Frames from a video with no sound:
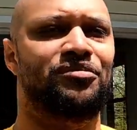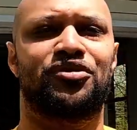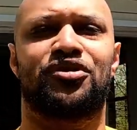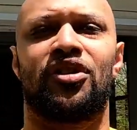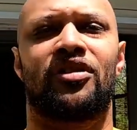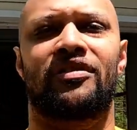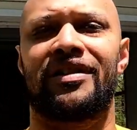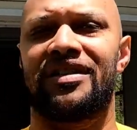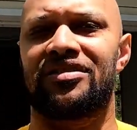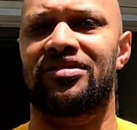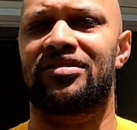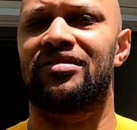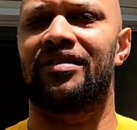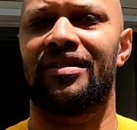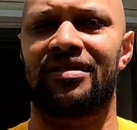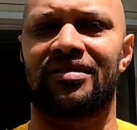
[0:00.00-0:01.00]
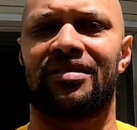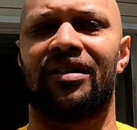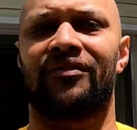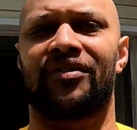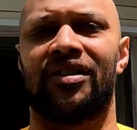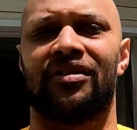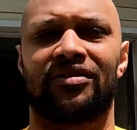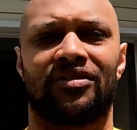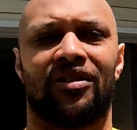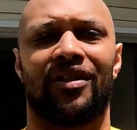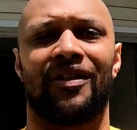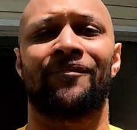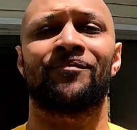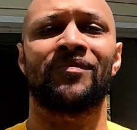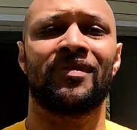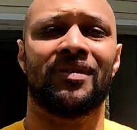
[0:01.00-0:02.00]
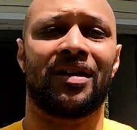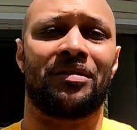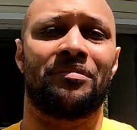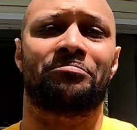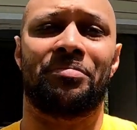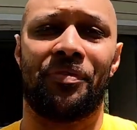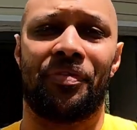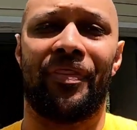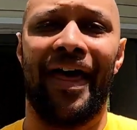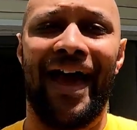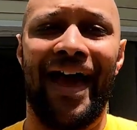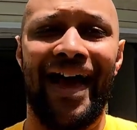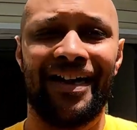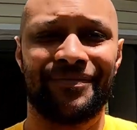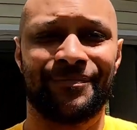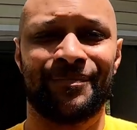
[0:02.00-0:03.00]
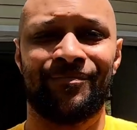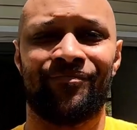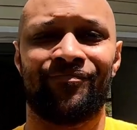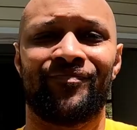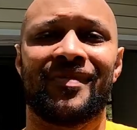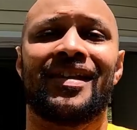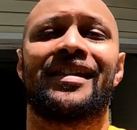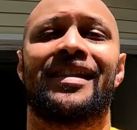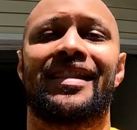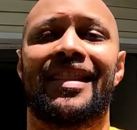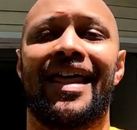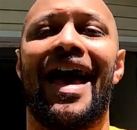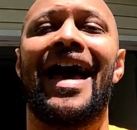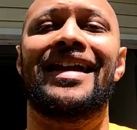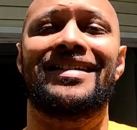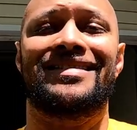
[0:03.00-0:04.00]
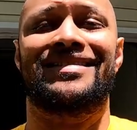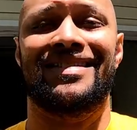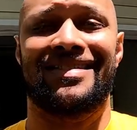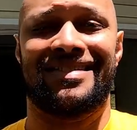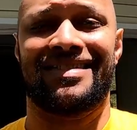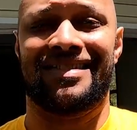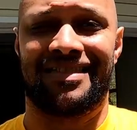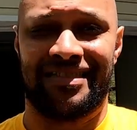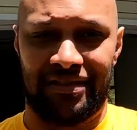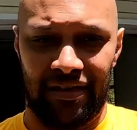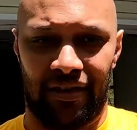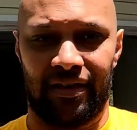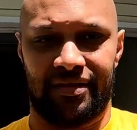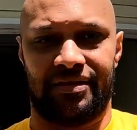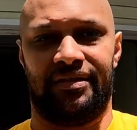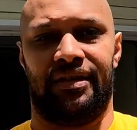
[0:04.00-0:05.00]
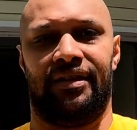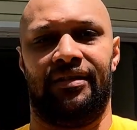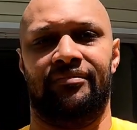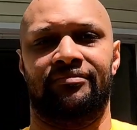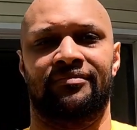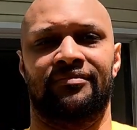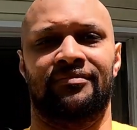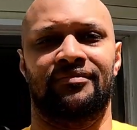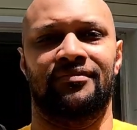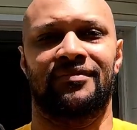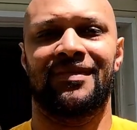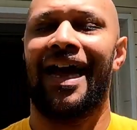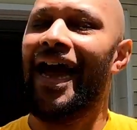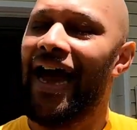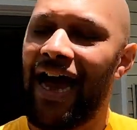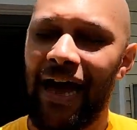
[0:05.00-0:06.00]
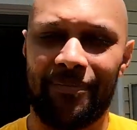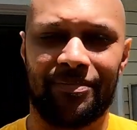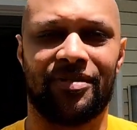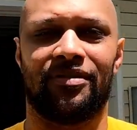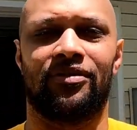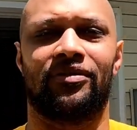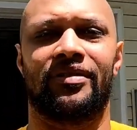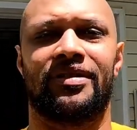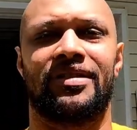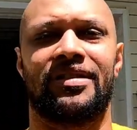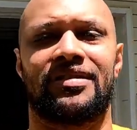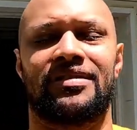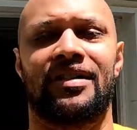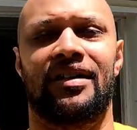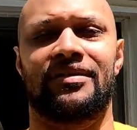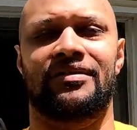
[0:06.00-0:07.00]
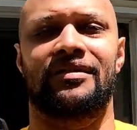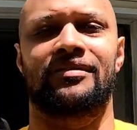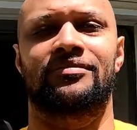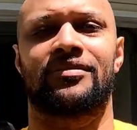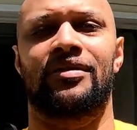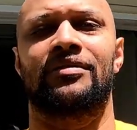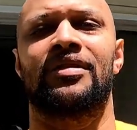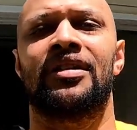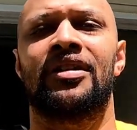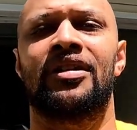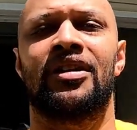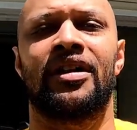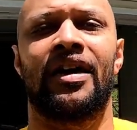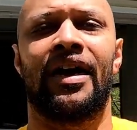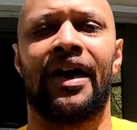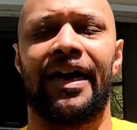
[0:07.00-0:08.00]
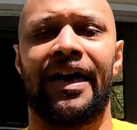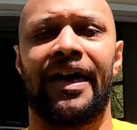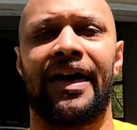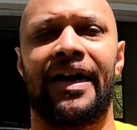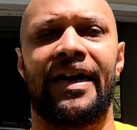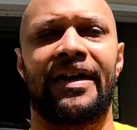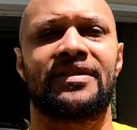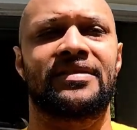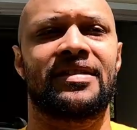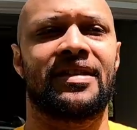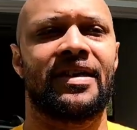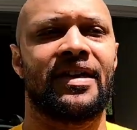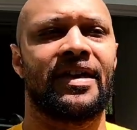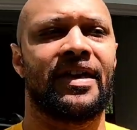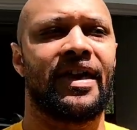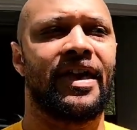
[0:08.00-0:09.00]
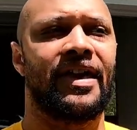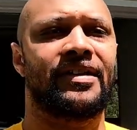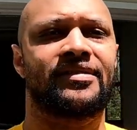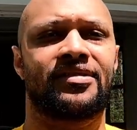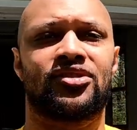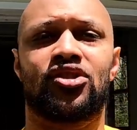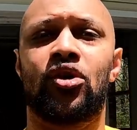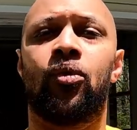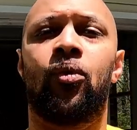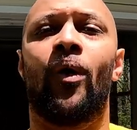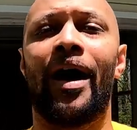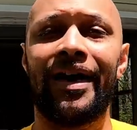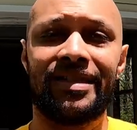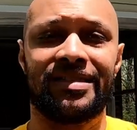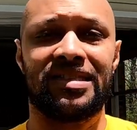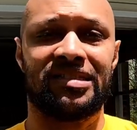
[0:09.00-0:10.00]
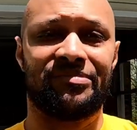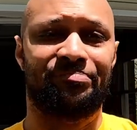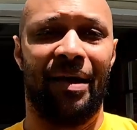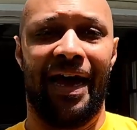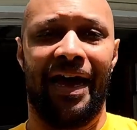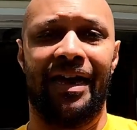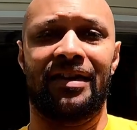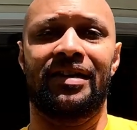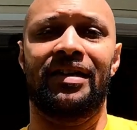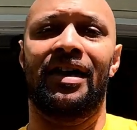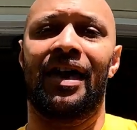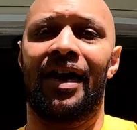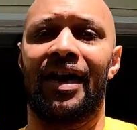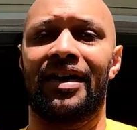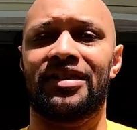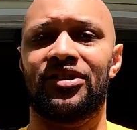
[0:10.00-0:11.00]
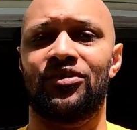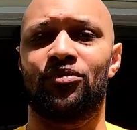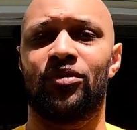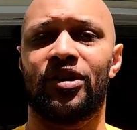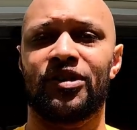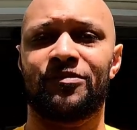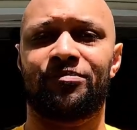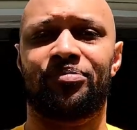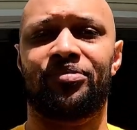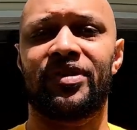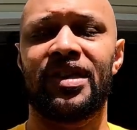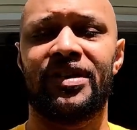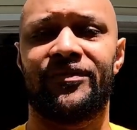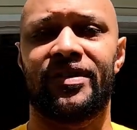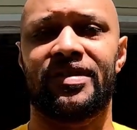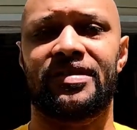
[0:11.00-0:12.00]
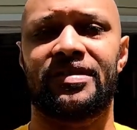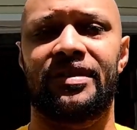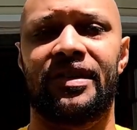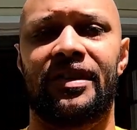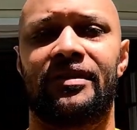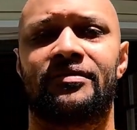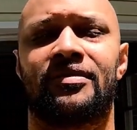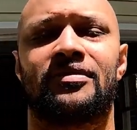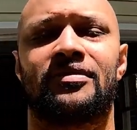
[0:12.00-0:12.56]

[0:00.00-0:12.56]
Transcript: dirt and soot and stuff get on the car. But that is disgusting. Absolutely disgusting. And it's twice as bad as it was previously